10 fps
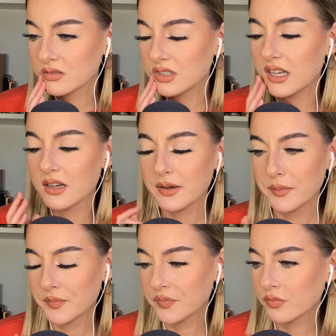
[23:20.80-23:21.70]
Yeah.
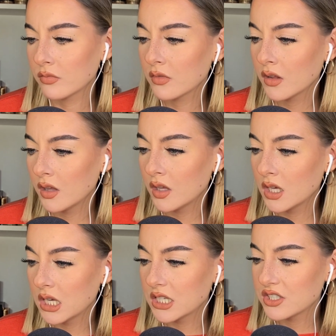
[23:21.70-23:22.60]

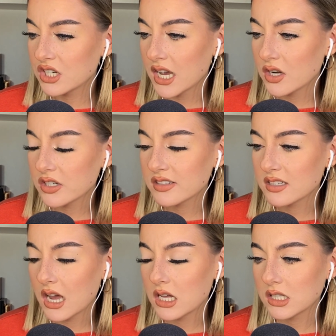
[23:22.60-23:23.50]
Jack or
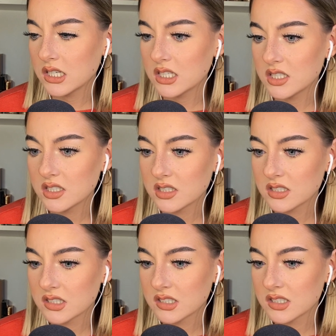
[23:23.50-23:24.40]
Sally?
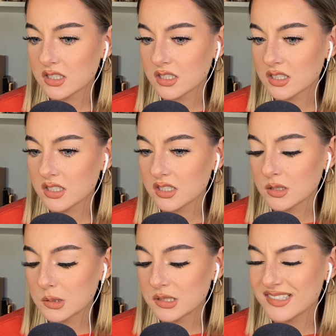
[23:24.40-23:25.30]

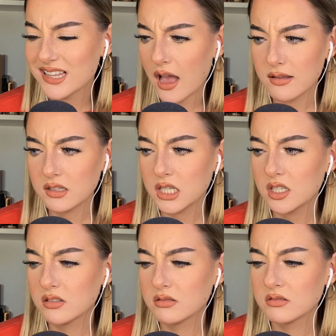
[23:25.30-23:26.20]
Sally.
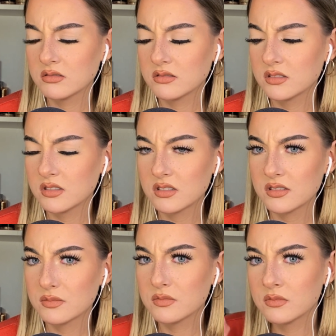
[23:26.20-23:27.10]

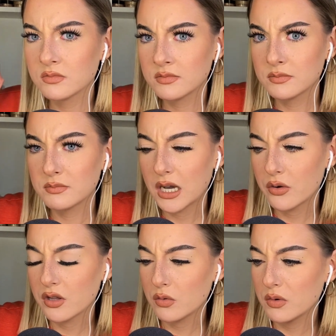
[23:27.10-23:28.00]
Because power
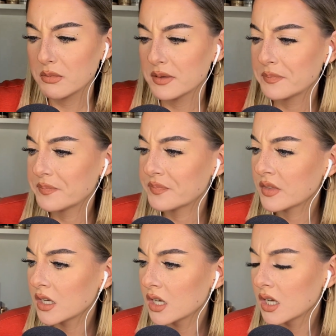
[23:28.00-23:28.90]
to the women.
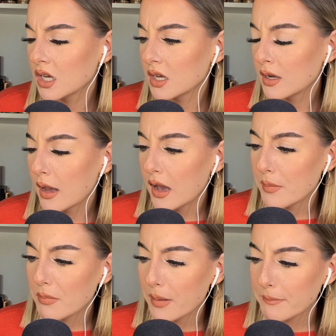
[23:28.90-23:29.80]
A
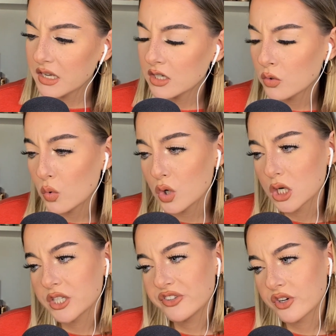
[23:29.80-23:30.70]
pumpkin or
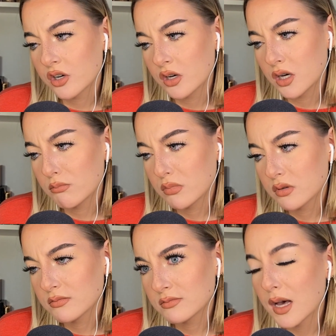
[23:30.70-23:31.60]
a turnip?
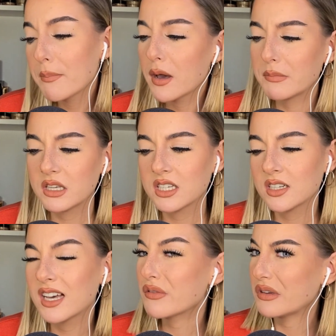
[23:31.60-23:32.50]
A pumpkin.
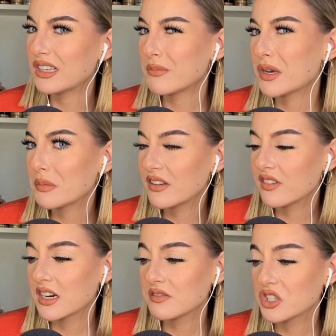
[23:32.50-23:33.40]
I'm not a big
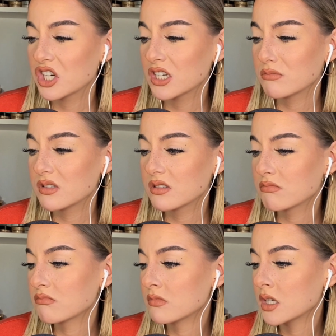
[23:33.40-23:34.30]
fan of turnips.
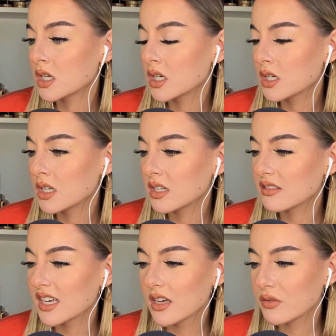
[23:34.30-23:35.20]

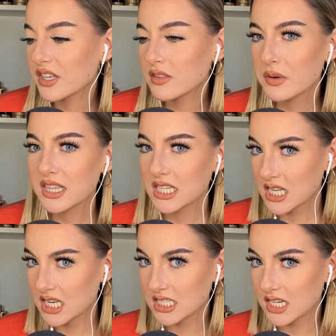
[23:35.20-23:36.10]
Like, I don't like the way that
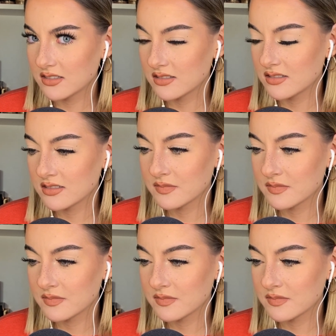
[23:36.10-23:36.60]
they taste.